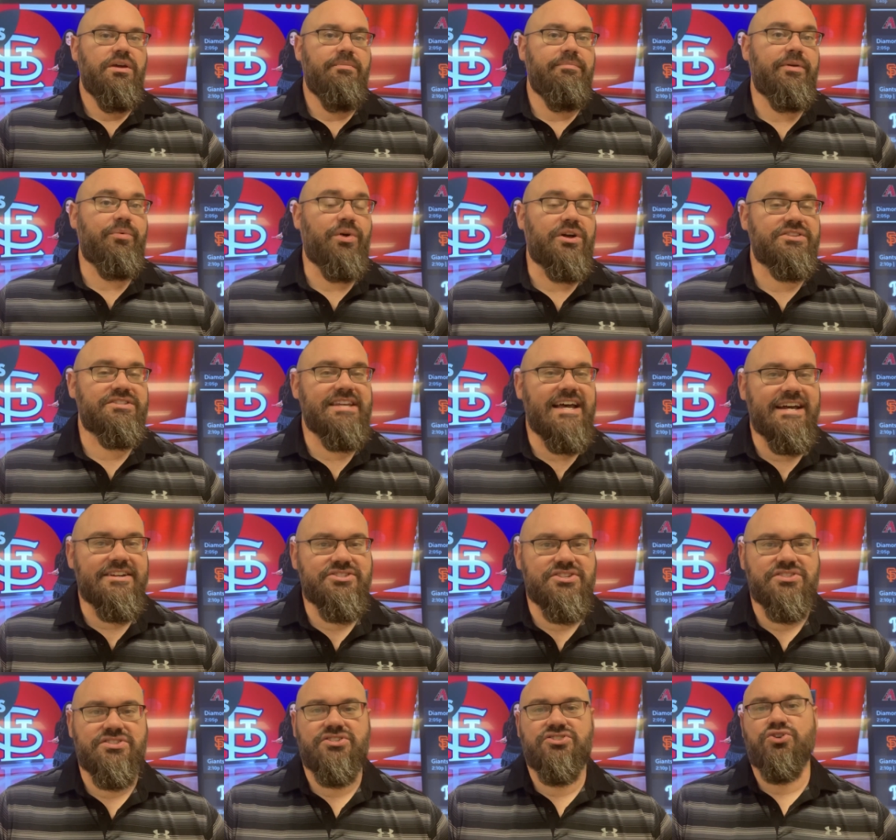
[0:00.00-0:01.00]
Meanwhile,
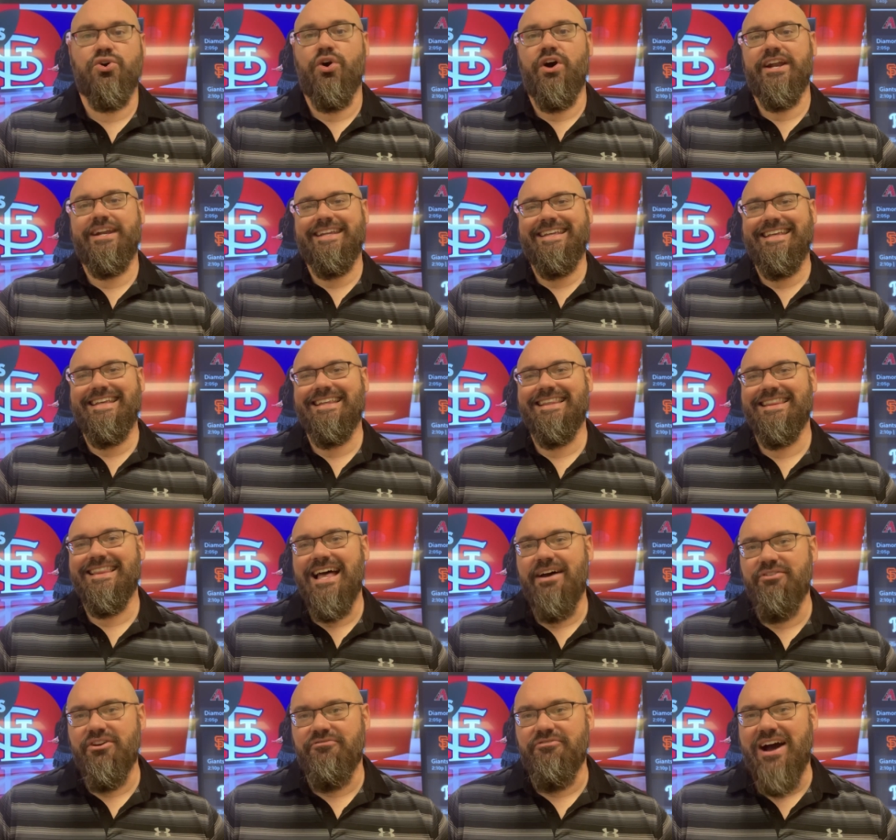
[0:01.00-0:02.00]
Texas has gone
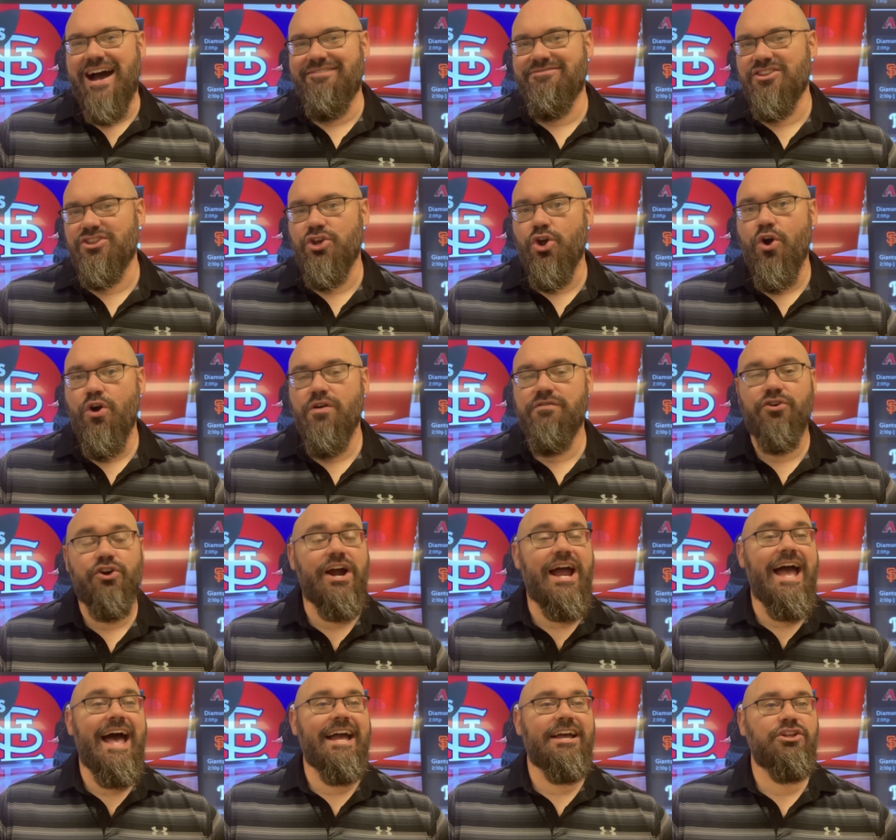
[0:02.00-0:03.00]
11 5 to the
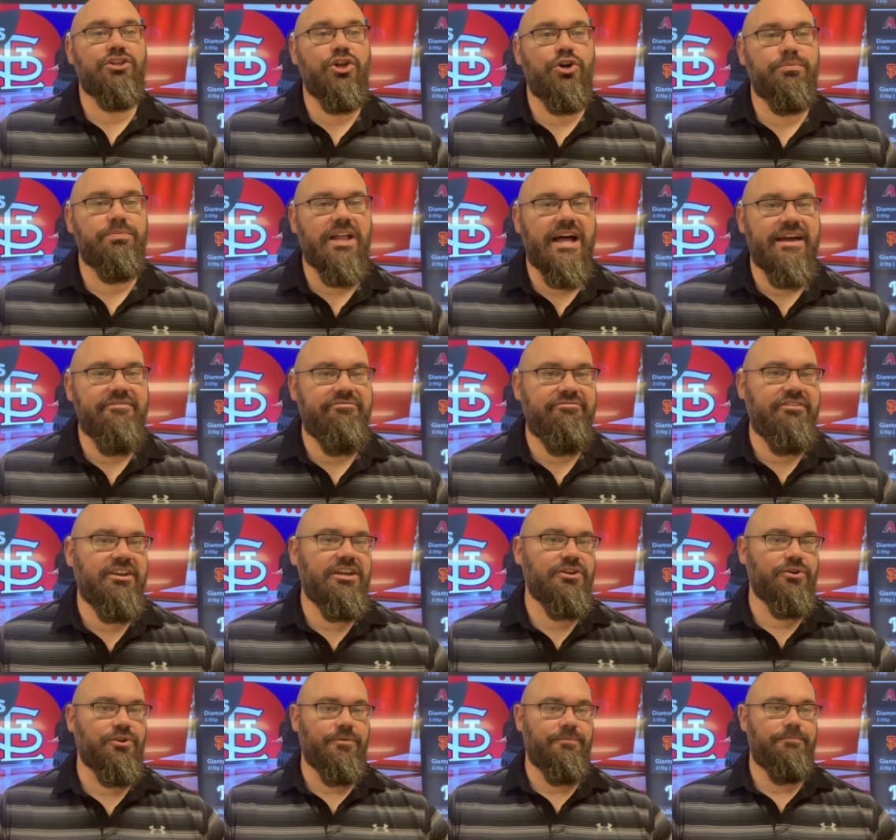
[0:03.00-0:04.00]
over at Globe Life
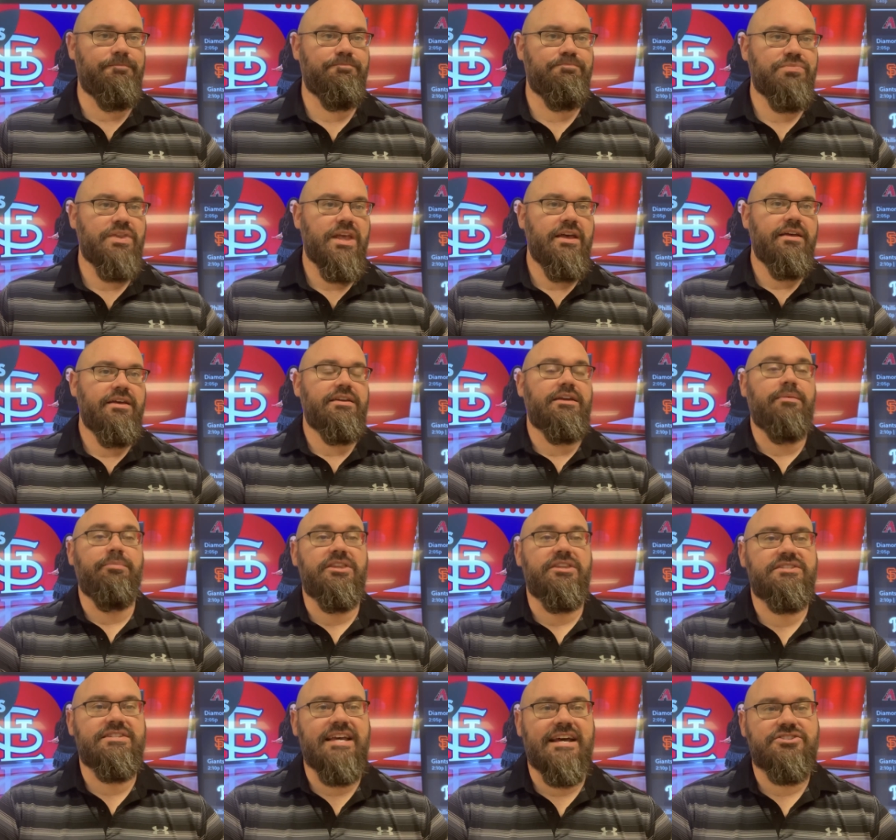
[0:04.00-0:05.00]
Field. Give me
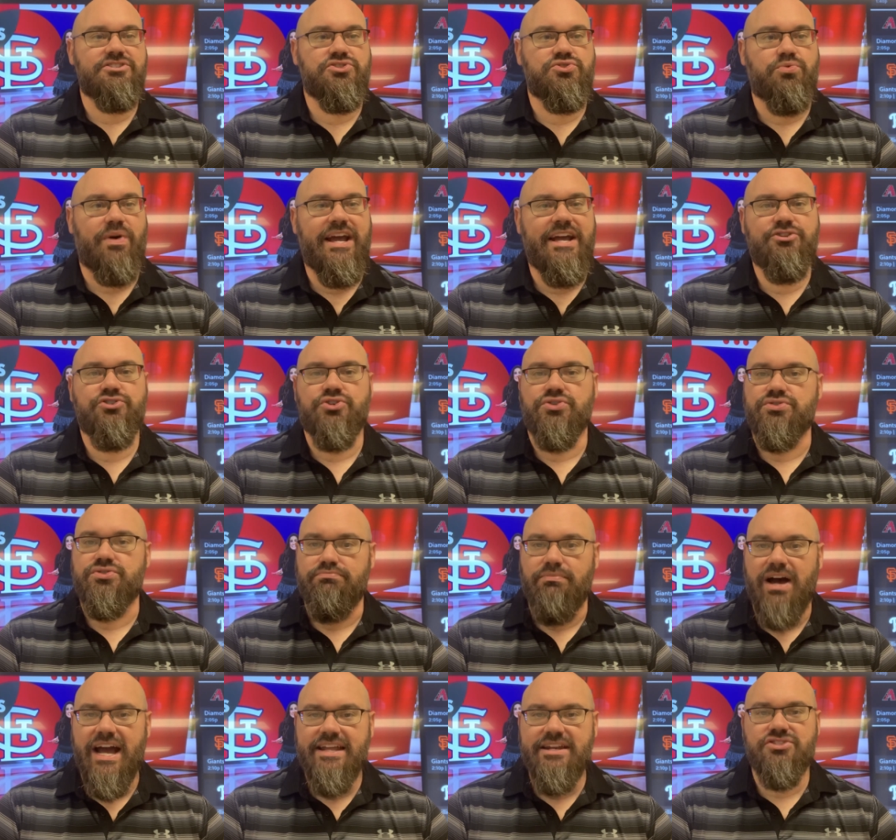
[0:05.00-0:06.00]
the Texas Rangers
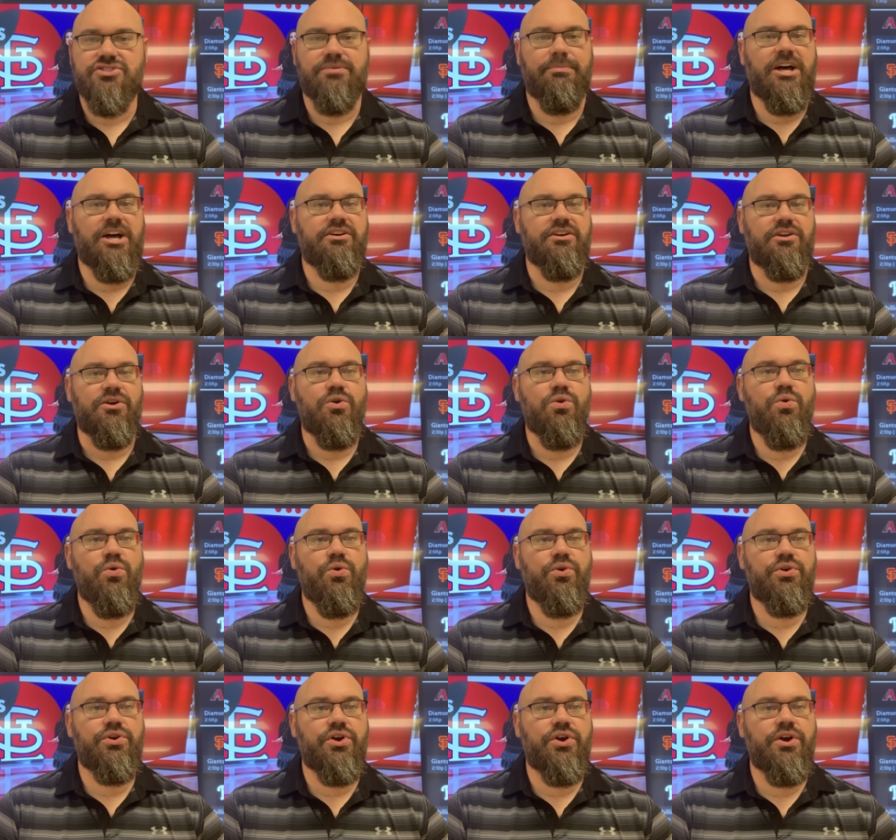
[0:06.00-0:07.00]
minus a buck and a
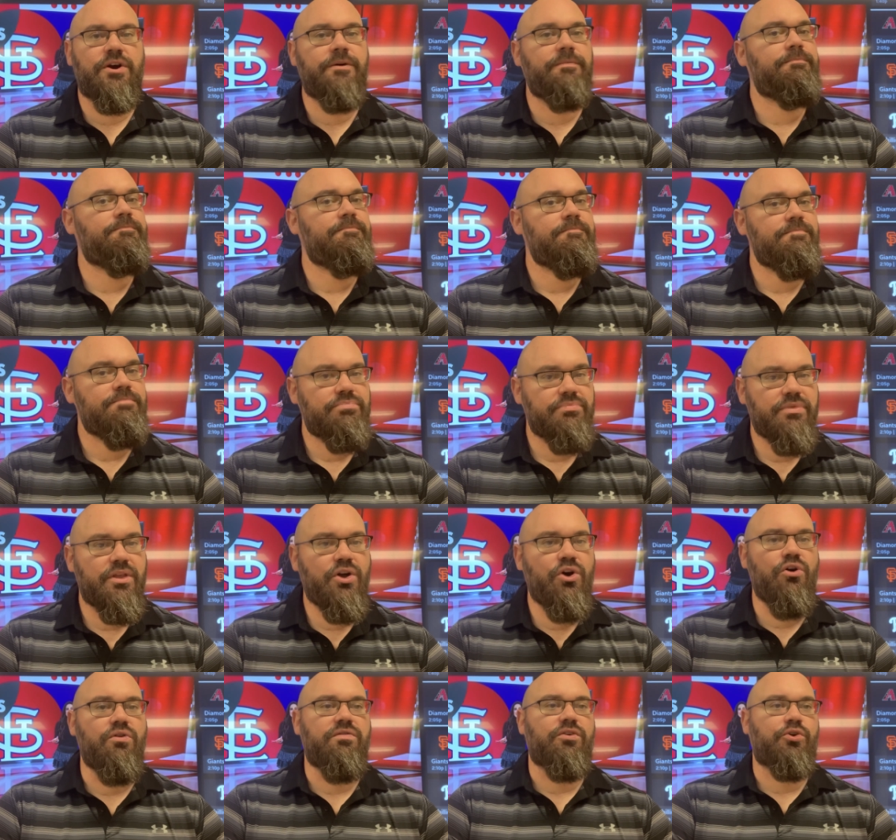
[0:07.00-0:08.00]
quarter,
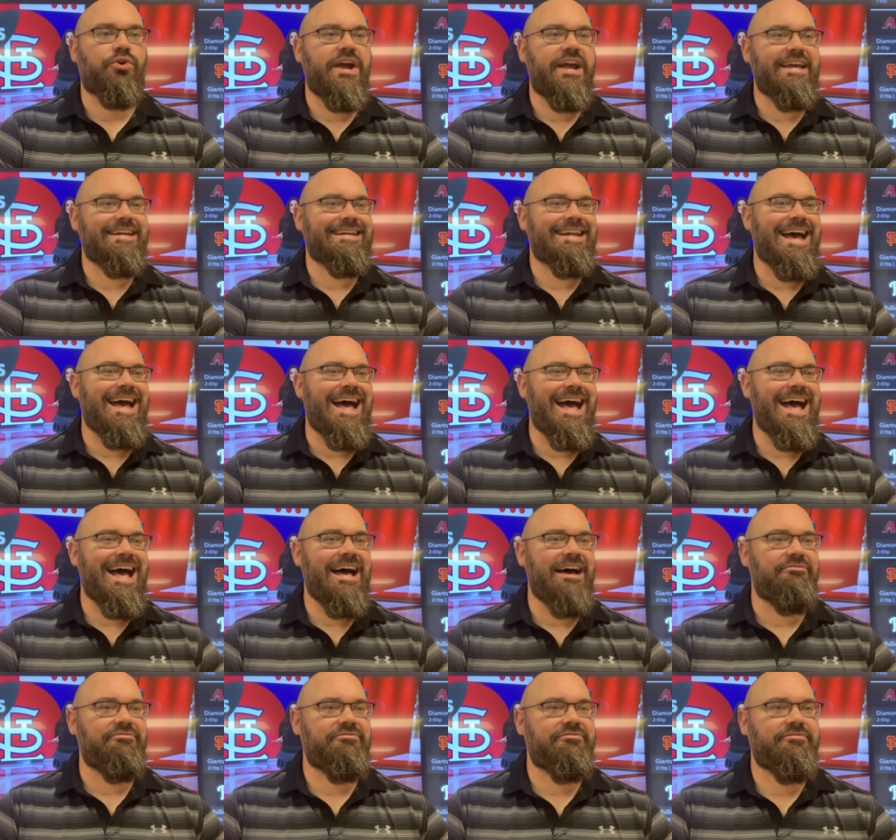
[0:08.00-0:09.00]
over eight and a
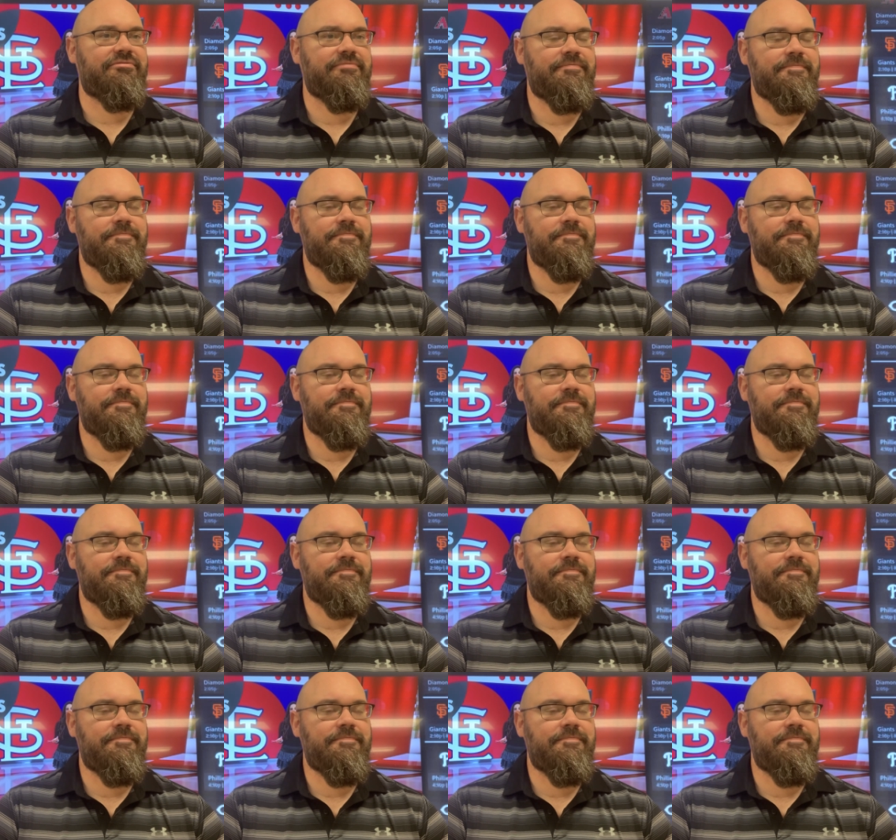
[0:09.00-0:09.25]
half.